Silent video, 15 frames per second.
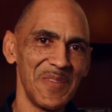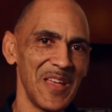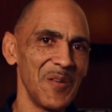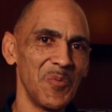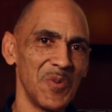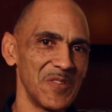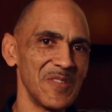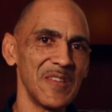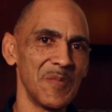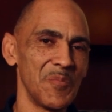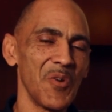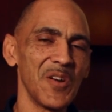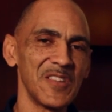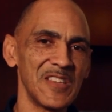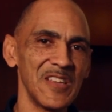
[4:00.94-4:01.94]
It
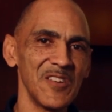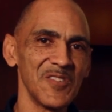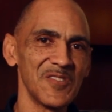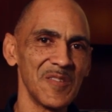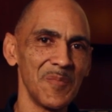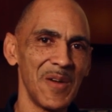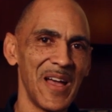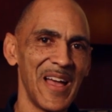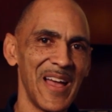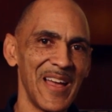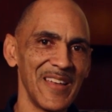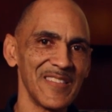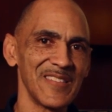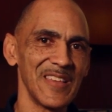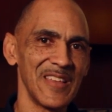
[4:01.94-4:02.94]
brought tears to my
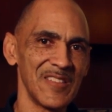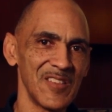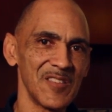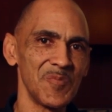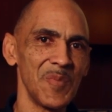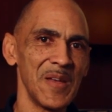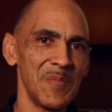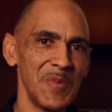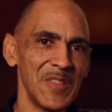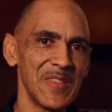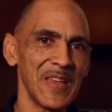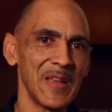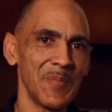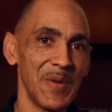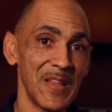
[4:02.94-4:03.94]
eyes and just made me
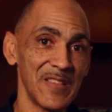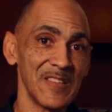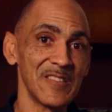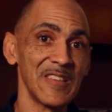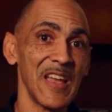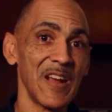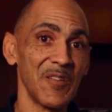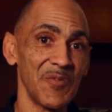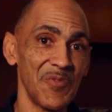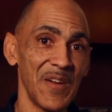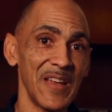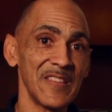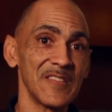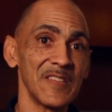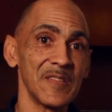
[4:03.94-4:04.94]
think about the
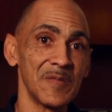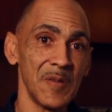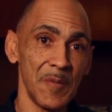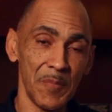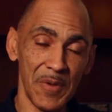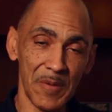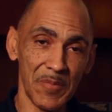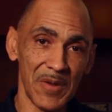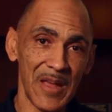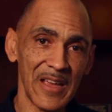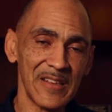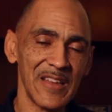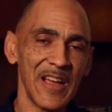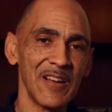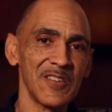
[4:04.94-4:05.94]
sacrifices people
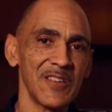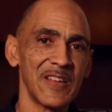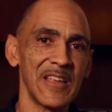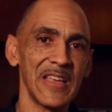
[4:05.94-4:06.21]
like Dr.